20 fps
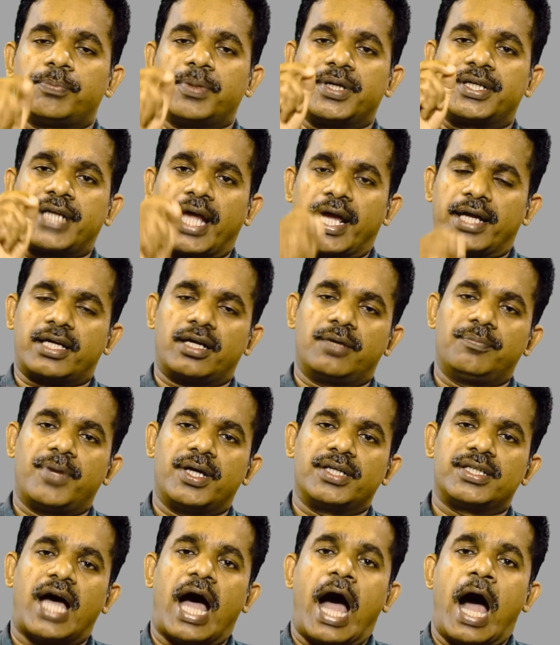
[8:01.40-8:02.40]
be taken
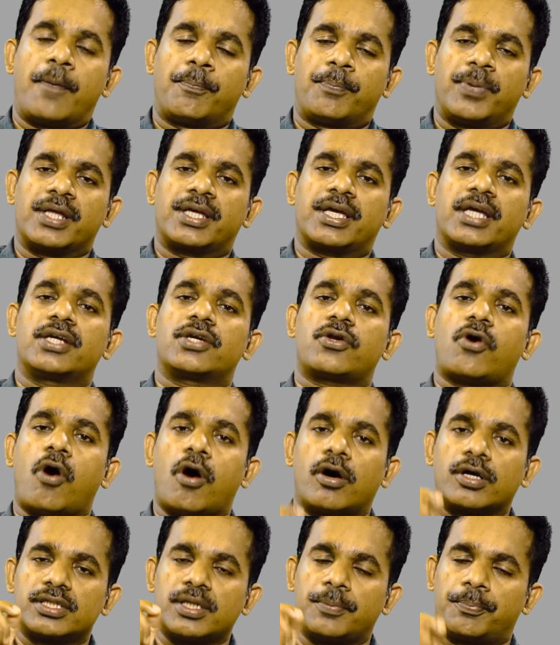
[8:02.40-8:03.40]
by the applicant
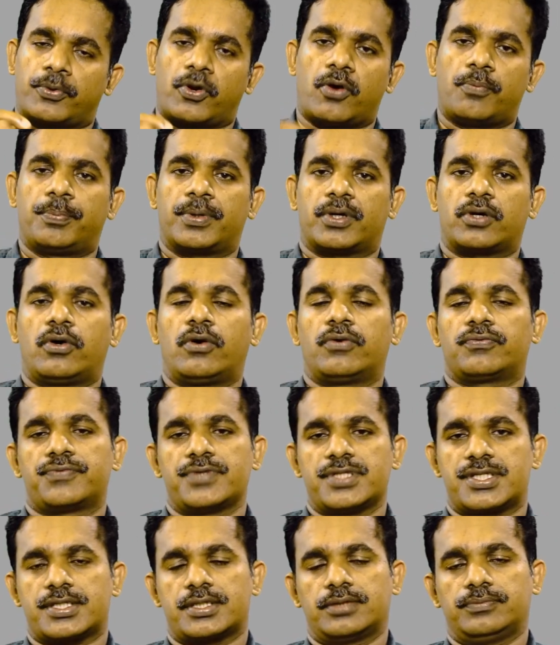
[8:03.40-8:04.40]
or the proper
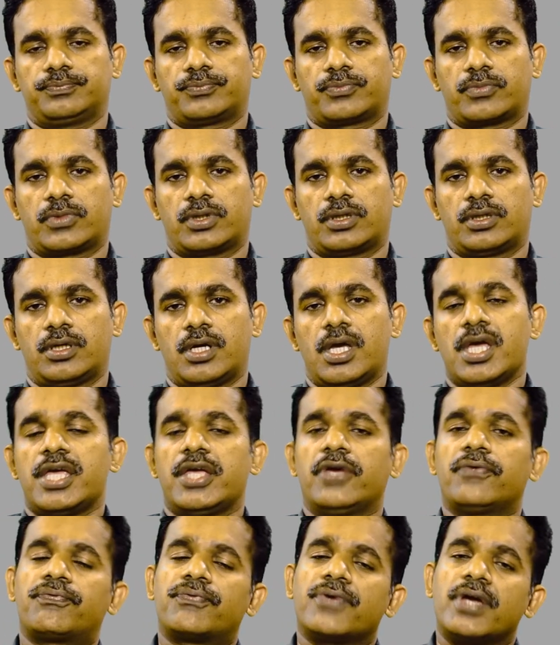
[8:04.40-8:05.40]
officer.
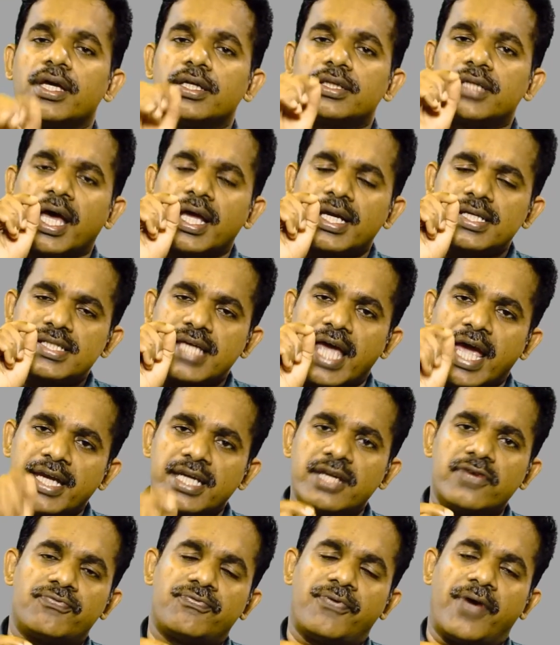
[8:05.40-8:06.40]
If there is
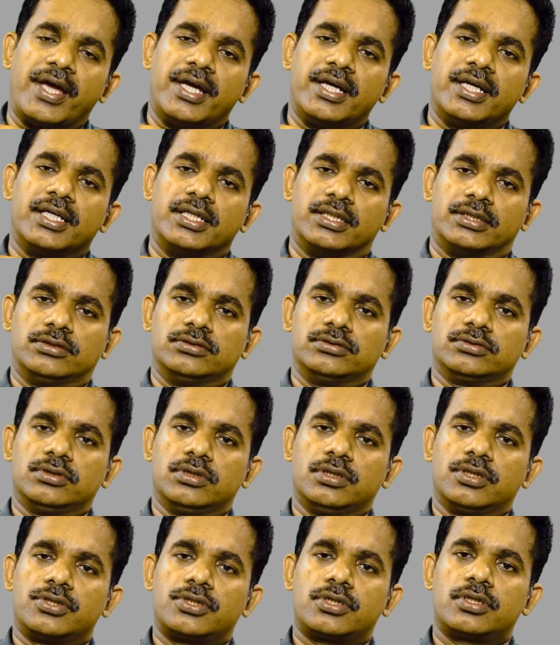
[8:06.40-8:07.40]
any failure
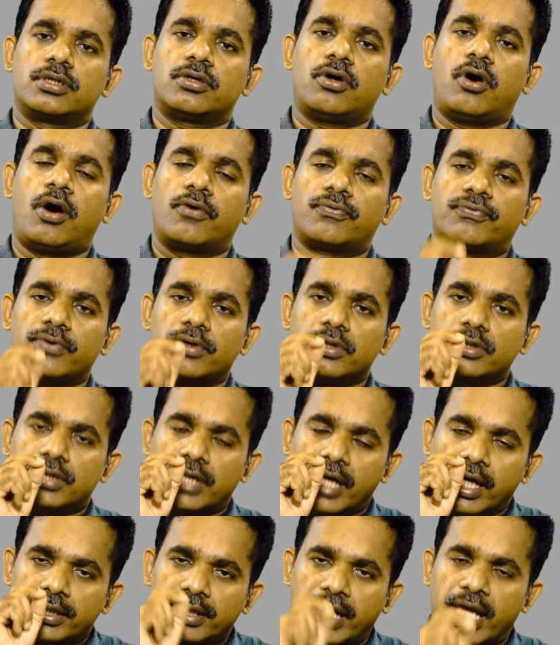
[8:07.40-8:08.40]
of
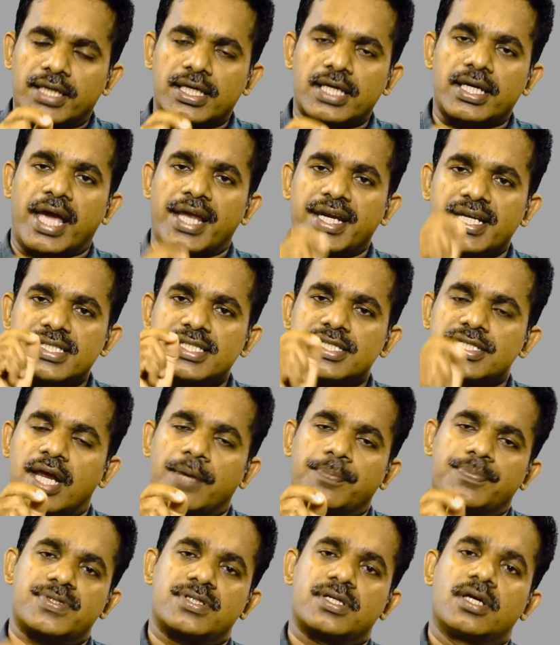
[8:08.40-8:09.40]
taking any
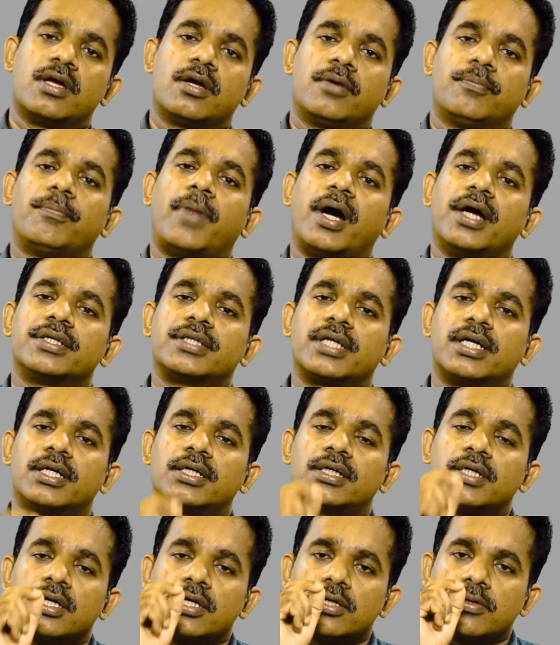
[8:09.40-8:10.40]
steps by
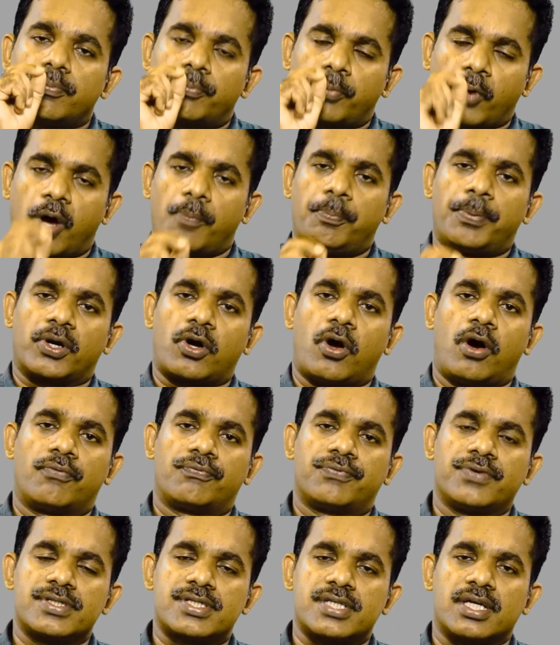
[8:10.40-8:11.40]
the proper
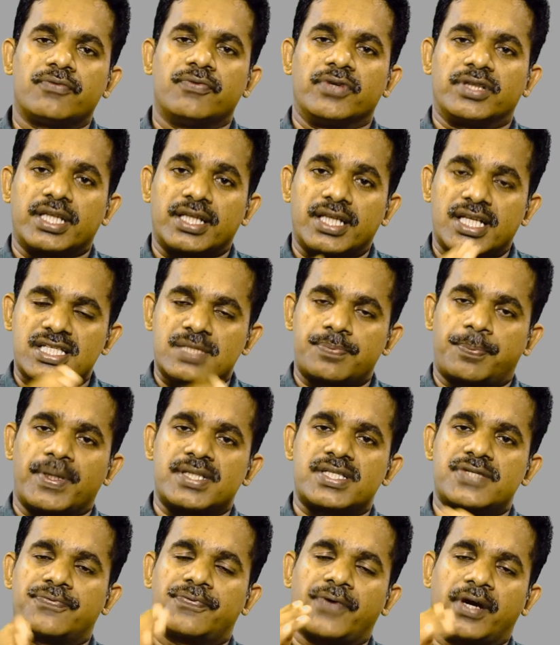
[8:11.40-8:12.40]
officer within the
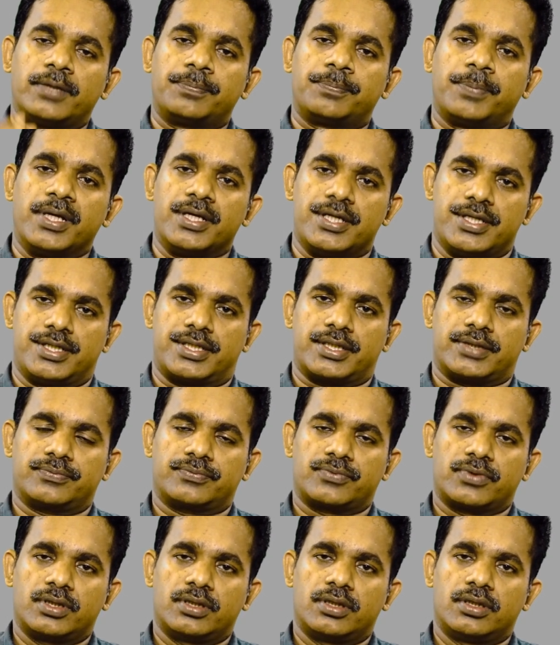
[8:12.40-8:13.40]
specified period,
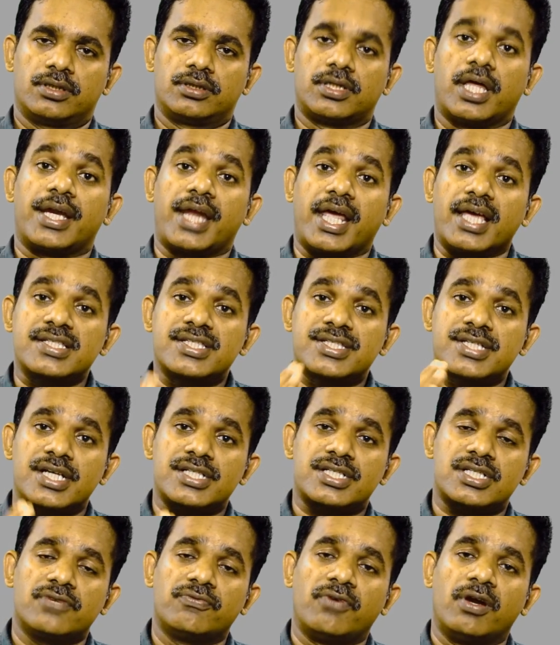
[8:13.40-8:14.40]
the
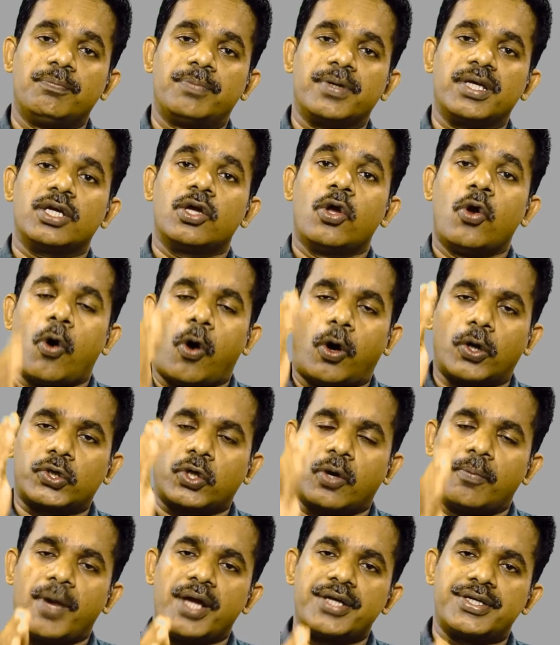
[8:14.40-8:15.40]
registration will be
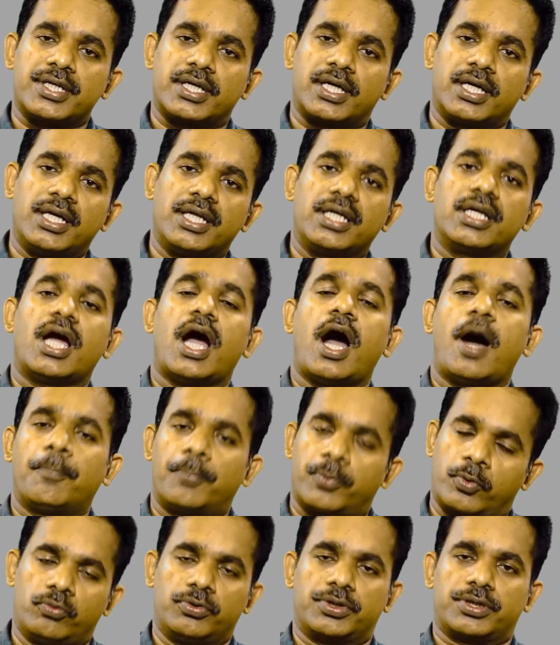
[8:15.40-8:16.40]
automatically
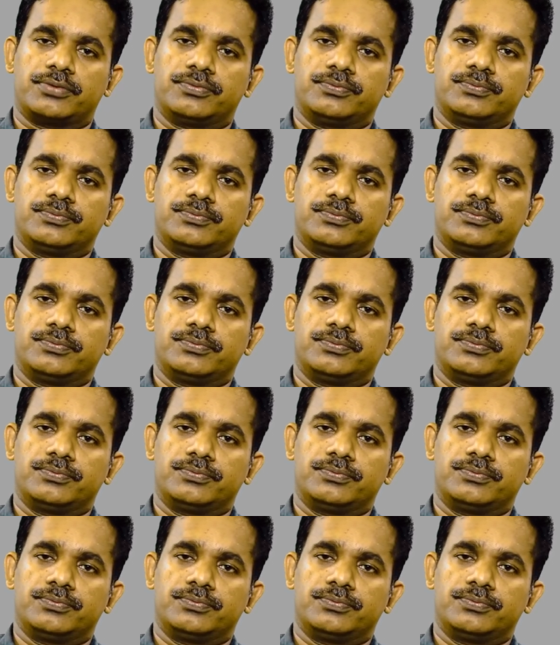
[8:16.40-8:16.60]
approved.